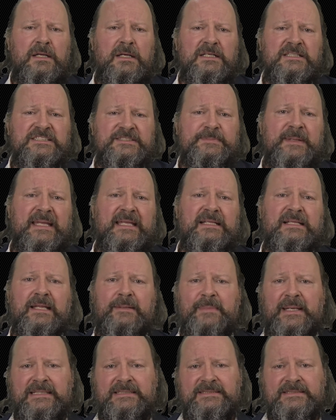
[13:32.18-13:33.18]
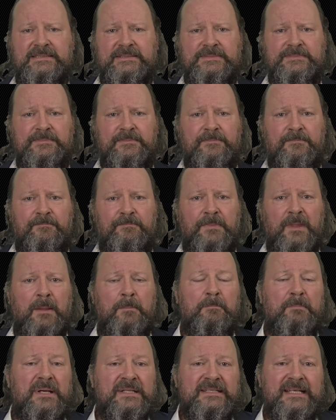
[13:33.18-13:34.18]
speed limits.
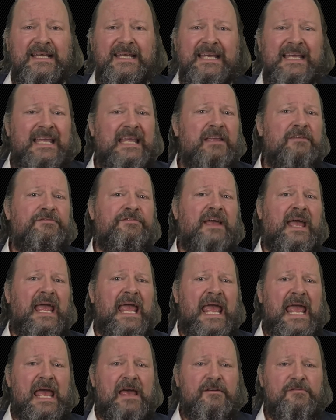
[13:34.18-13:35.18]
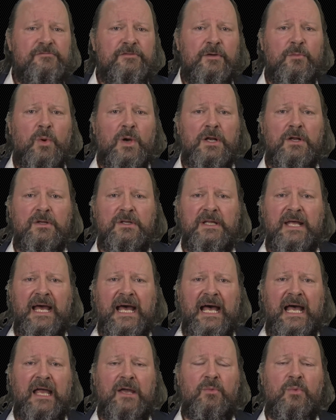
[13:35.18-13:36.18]
But if everyone on the
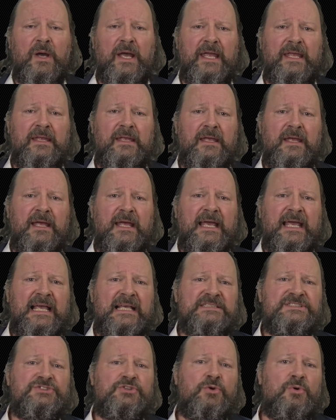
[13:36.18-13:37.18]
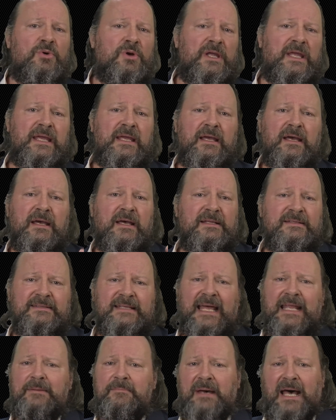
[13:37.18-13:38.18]
highway is going
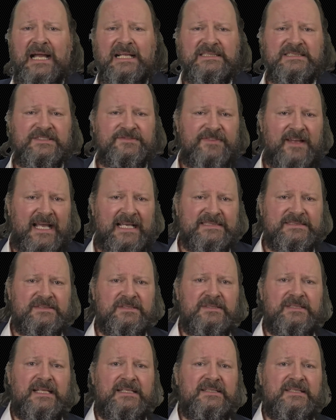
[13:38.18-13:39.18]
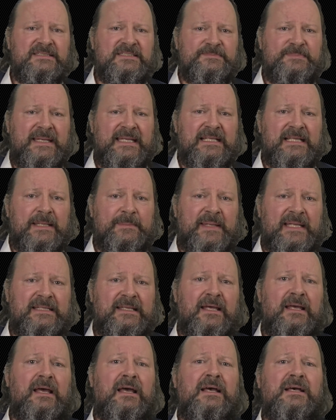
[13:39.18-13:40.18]
10 miles faster than the speed limit,
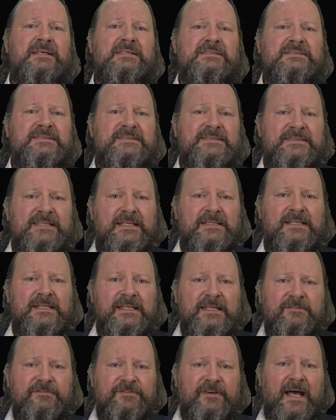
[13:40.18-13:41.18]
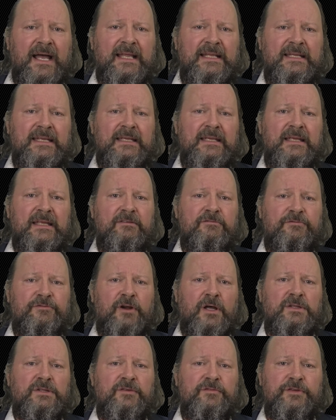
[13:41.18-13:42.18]
suddenly finding in
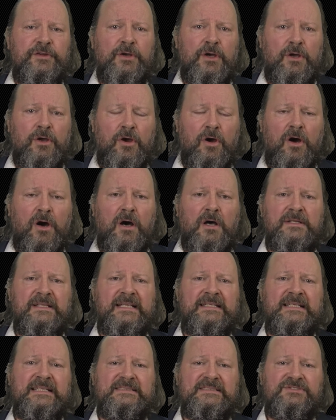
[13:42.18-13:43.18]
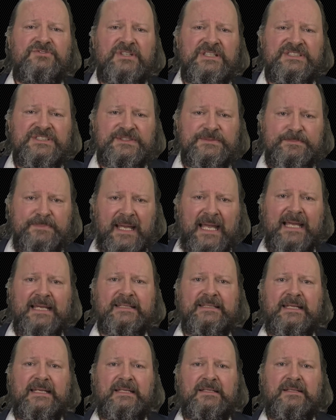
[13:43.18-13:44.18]
front of you a car that is
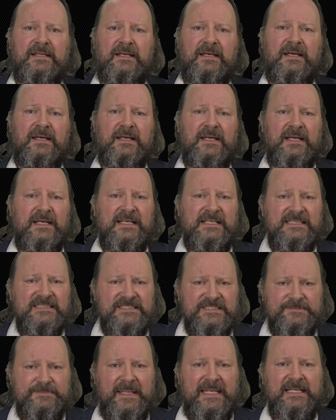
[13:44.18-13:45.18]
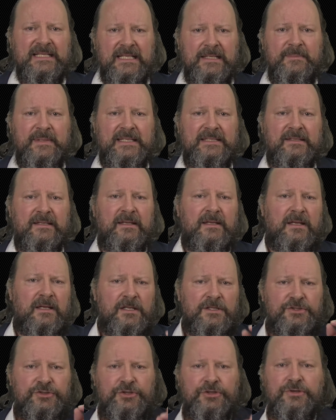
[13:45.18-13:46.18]
respecting the speed limit
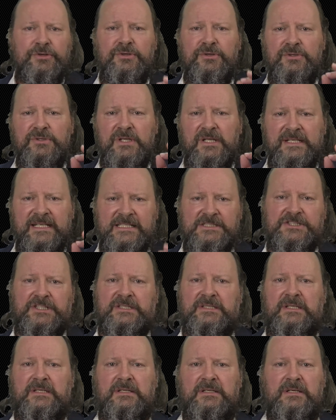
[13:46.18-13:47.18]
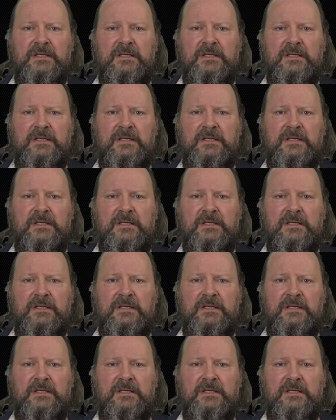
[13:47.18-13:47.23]
to the digit